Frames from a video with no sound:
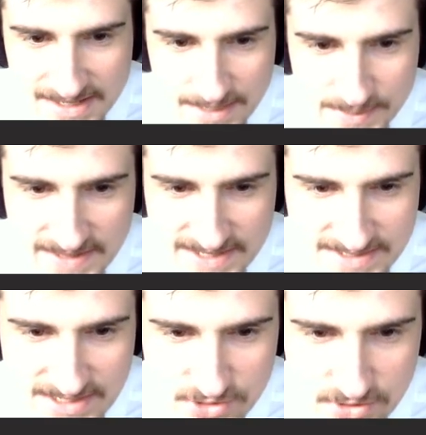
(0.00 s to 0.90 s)
I mean, that's
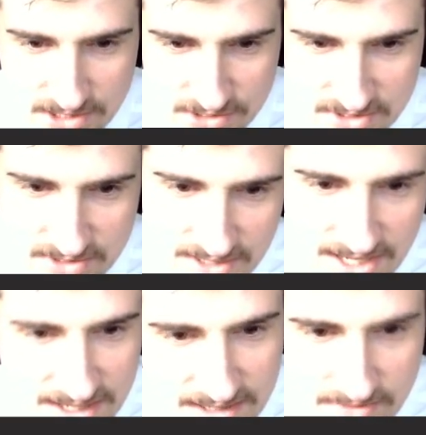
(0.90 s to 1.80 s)
that traditional
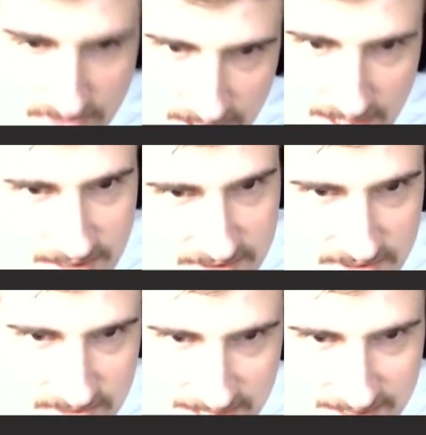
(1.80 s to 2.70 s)
kind of, right. So
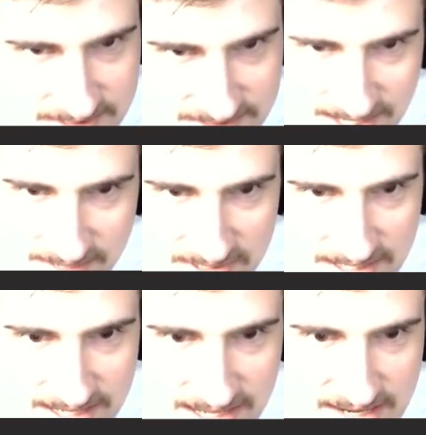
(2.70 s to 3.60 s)
it's got to be
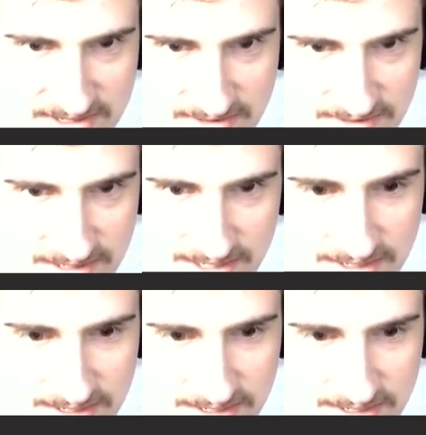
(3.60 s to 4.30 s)
like A tier, right?